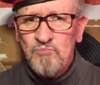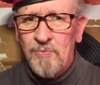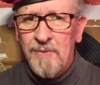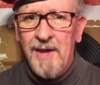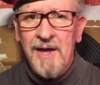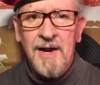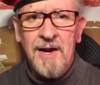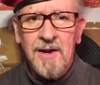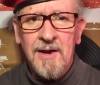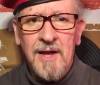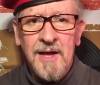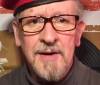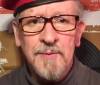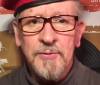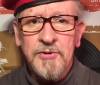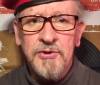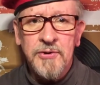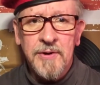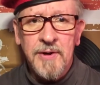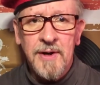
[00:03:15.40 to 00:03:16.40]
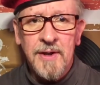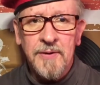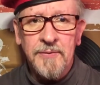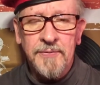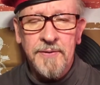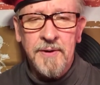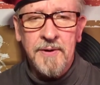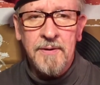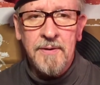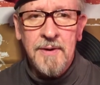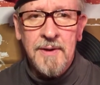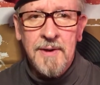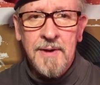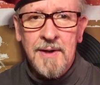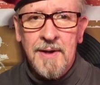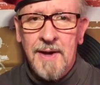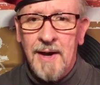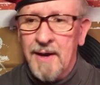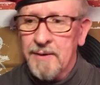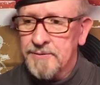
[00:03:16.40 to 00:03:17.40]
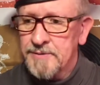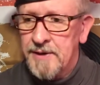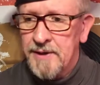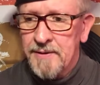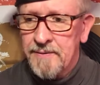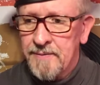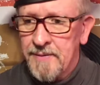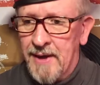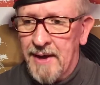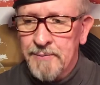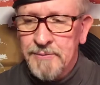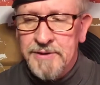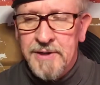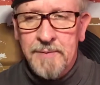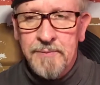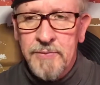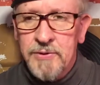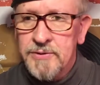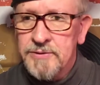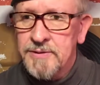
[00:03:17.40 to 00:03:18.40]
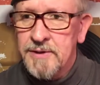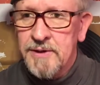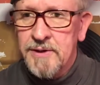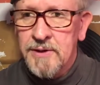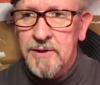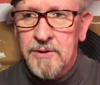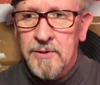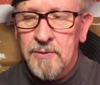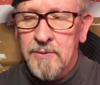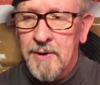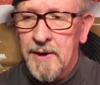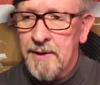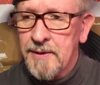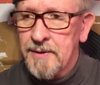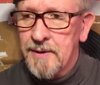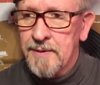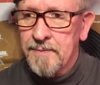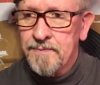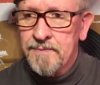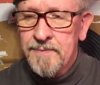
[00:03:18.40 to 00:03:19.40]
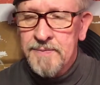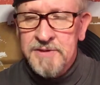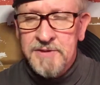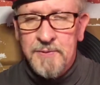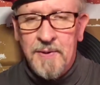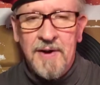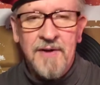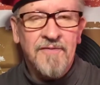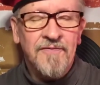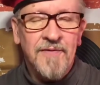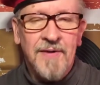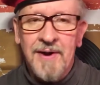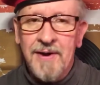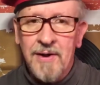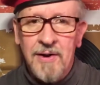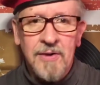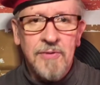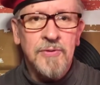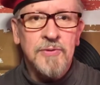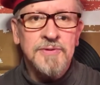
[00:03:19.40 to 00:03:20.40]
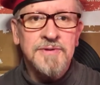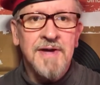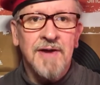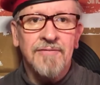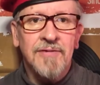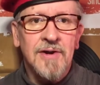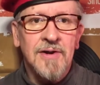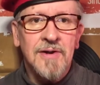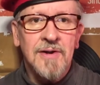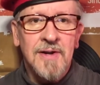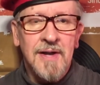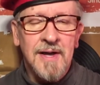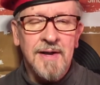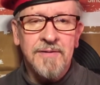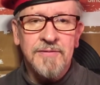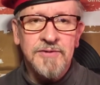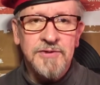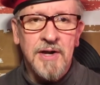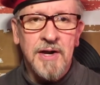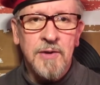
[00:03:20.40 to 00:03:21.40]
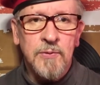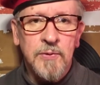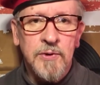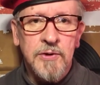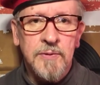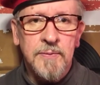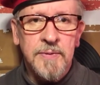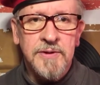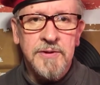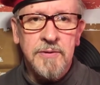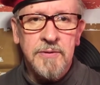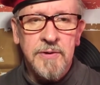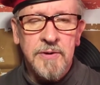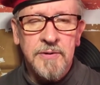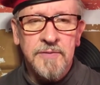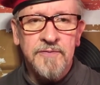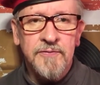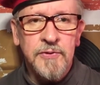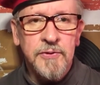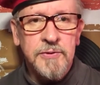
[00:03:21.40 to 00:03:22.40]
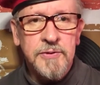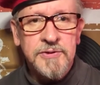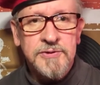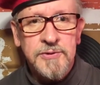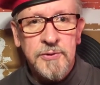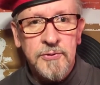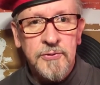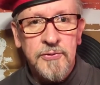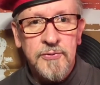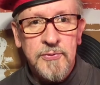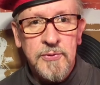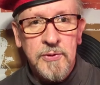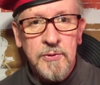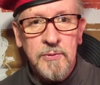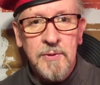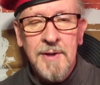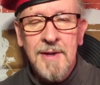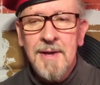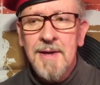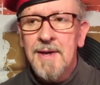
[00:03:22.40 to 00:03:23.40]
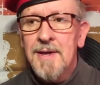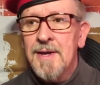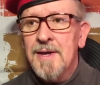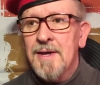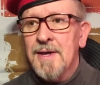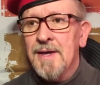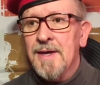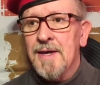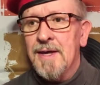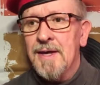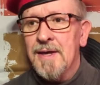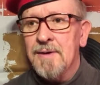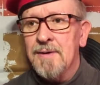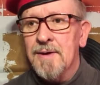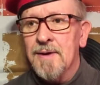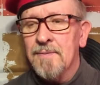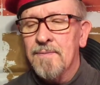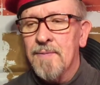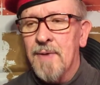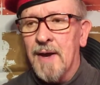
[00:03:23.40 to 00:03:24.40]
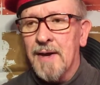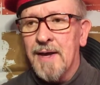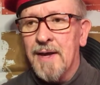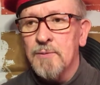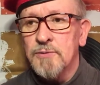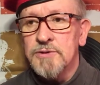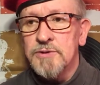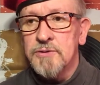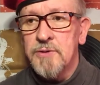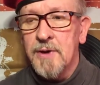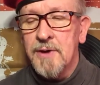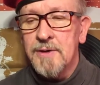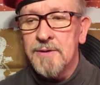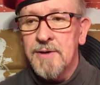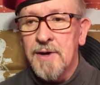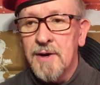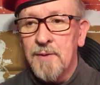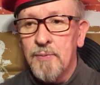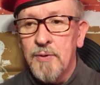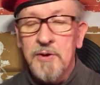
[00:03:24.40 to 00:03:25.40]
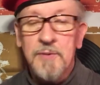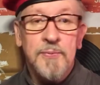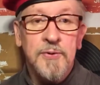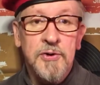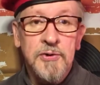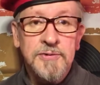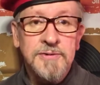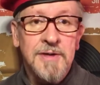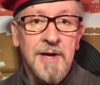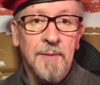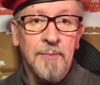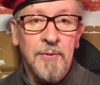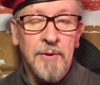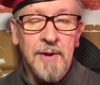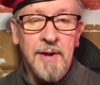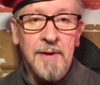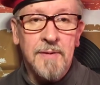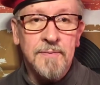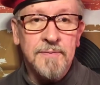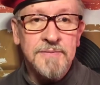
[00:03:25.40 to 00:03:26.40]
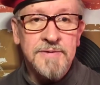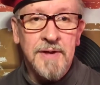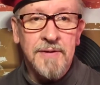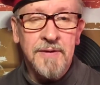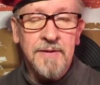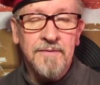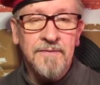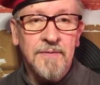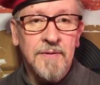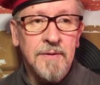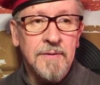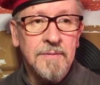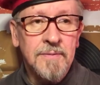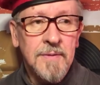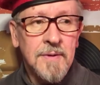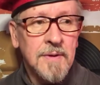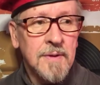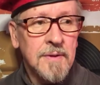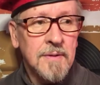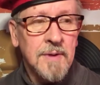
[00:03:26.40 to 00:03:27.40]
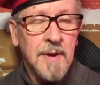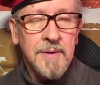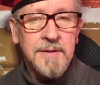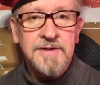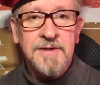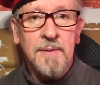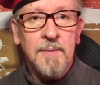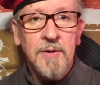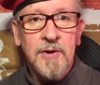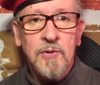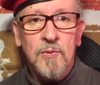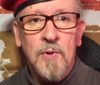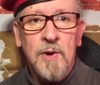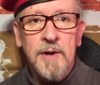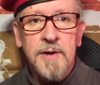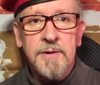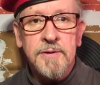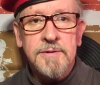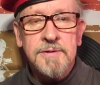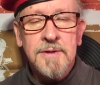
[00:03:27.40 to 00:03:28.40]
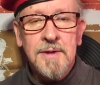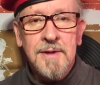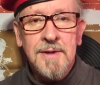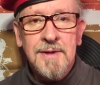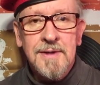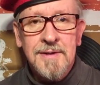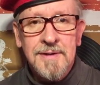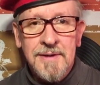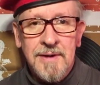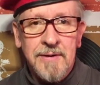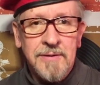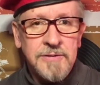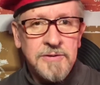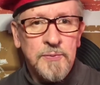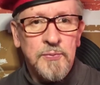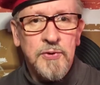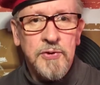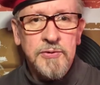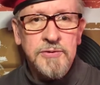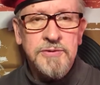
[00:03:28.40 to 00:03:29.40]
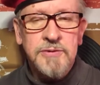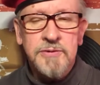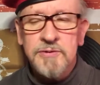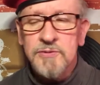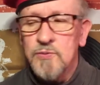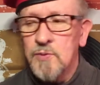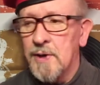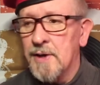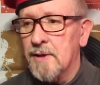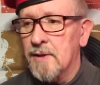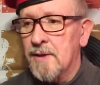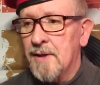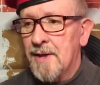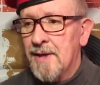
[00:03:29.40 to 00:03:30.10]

and a lot of material out there. I was on Amazon Music, you go on Spotify, all of those have a lot of Johnny Winter material for you to sort through. He, again, was a great guitar player, produced a couple of albums, I think for, I'm going to say Muddy Waters. You know, he's a producer as well.